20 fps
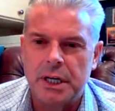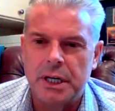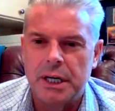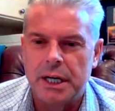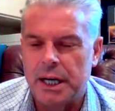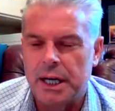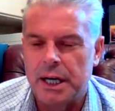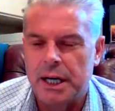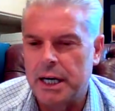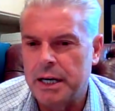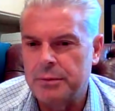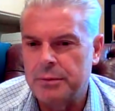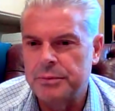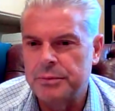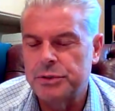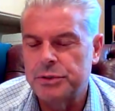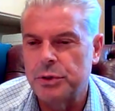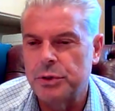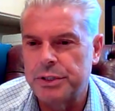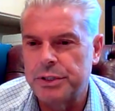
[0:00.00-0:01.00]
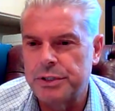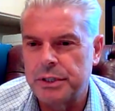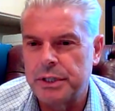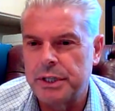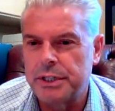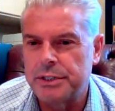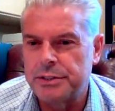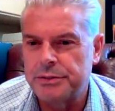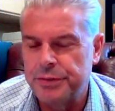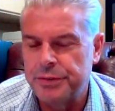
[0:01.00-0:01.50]
So
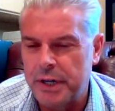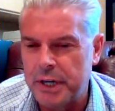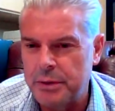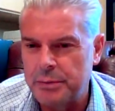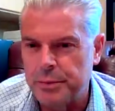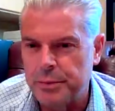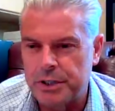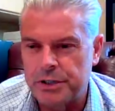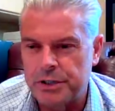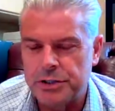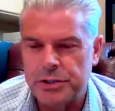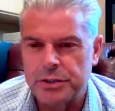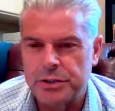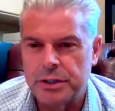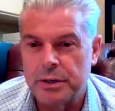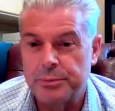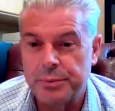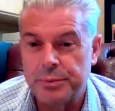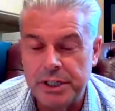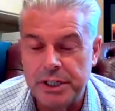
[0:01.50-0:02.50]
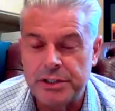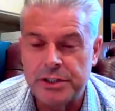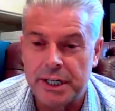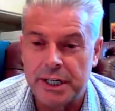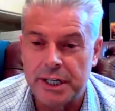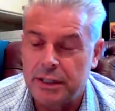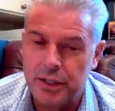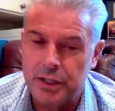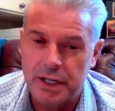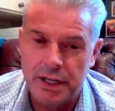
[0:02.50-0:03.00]
it's very much appreciated.
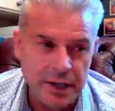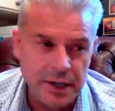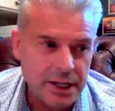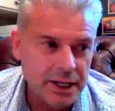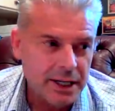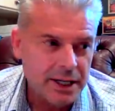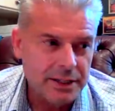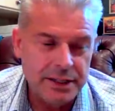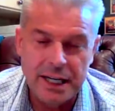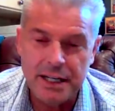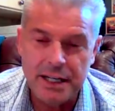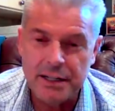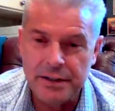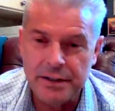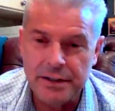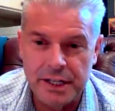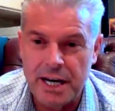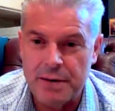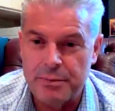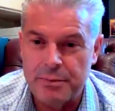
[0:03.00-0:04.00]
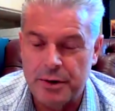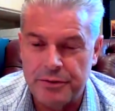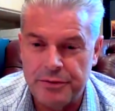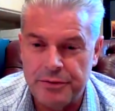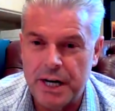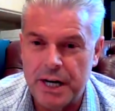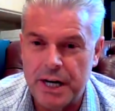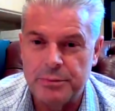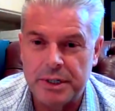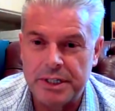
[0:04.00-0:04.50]
And look, at the end of the day, I'm a
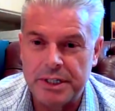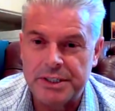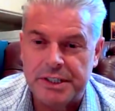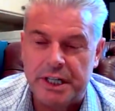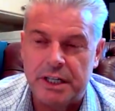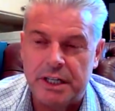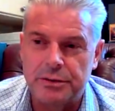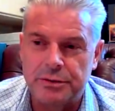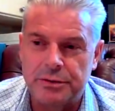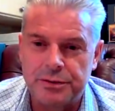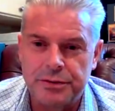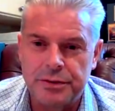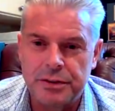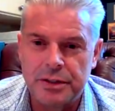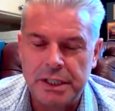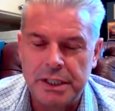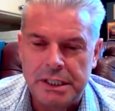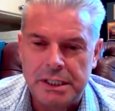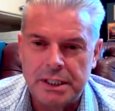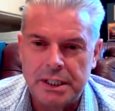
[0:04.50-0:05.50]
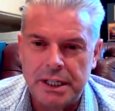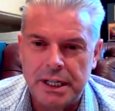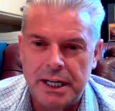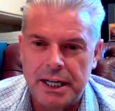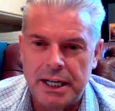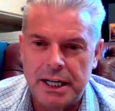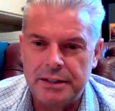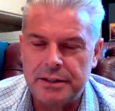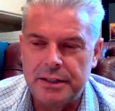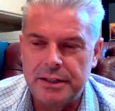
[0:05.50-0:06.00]
fan myself,
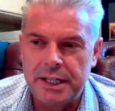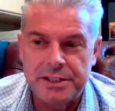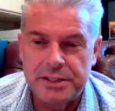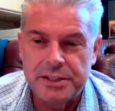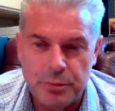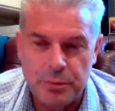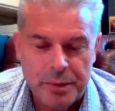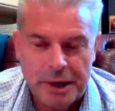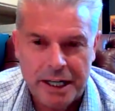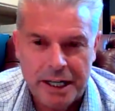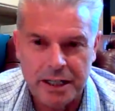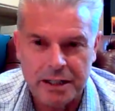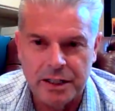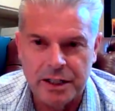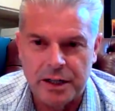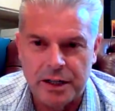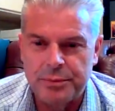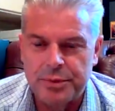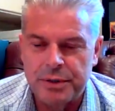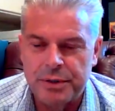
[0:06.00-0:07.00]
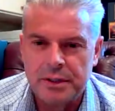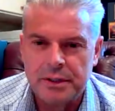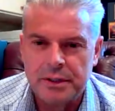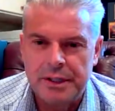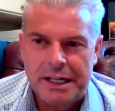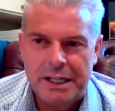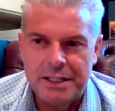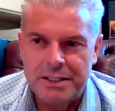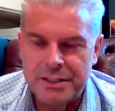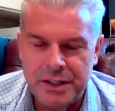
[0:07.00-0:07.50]
and it's not my club,
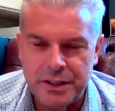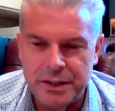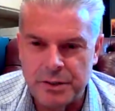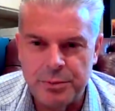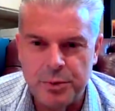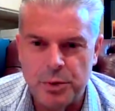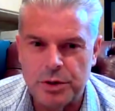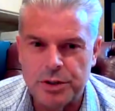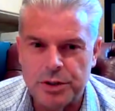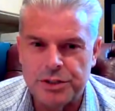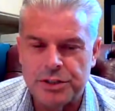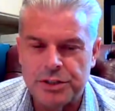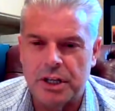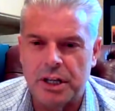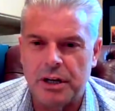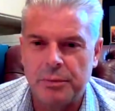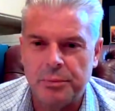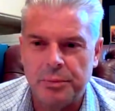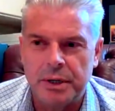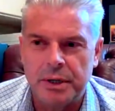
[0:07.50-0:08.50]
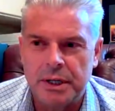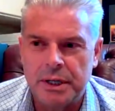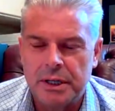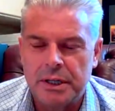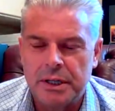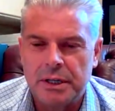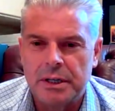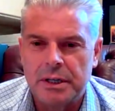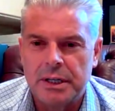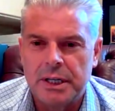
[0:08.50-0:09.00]
it's not the board's club,
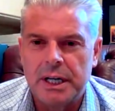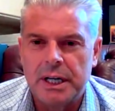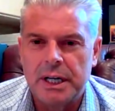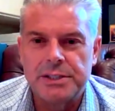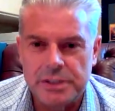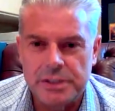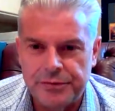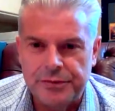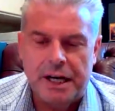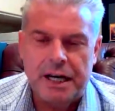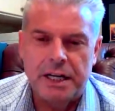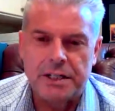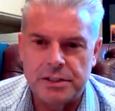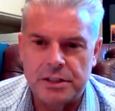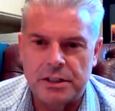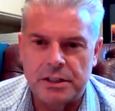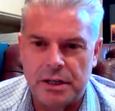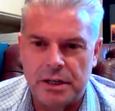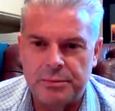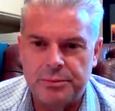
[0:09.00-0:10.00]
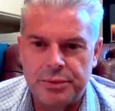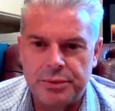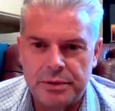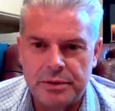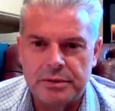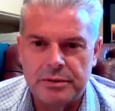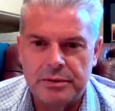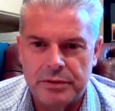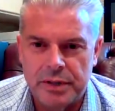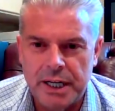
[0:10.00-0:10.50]
it's the fans' club,
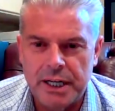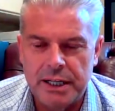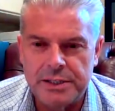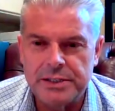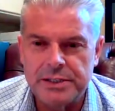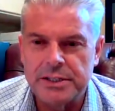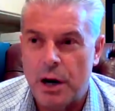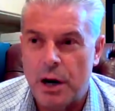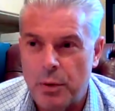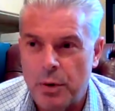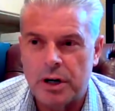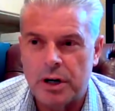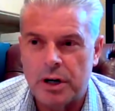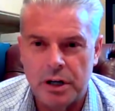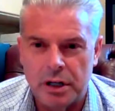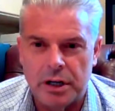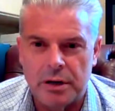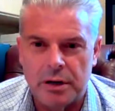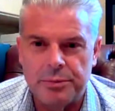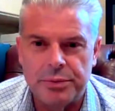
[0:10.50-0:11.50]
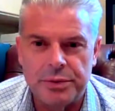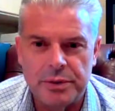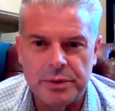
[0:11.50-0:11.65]
right? It's our club,